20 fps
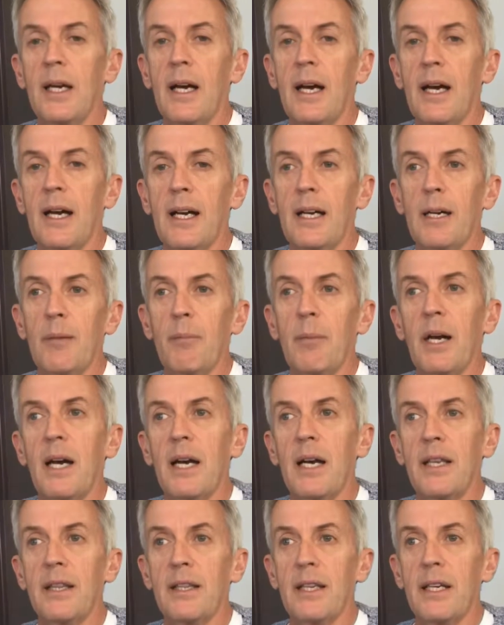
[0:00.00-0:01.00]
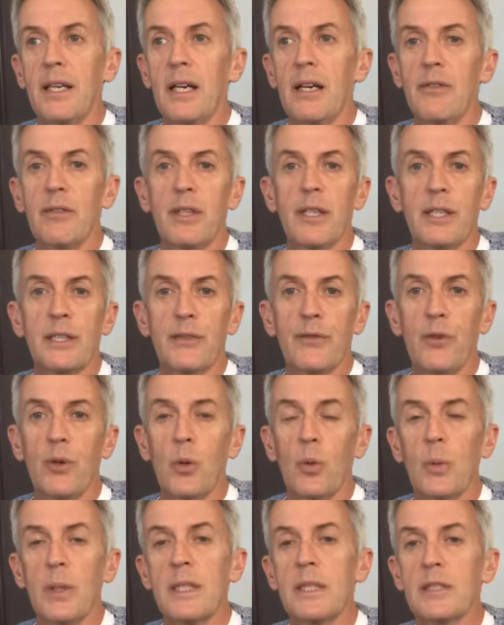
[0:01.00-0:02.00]
And then over the next
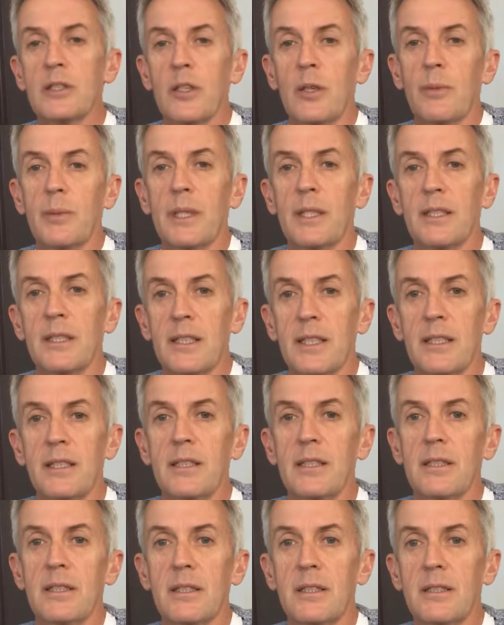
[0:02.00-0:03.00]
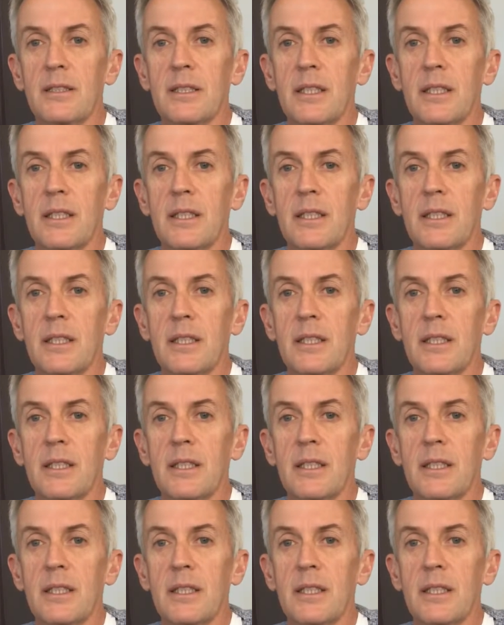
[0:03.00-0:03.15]
4 weeks, I'm going to get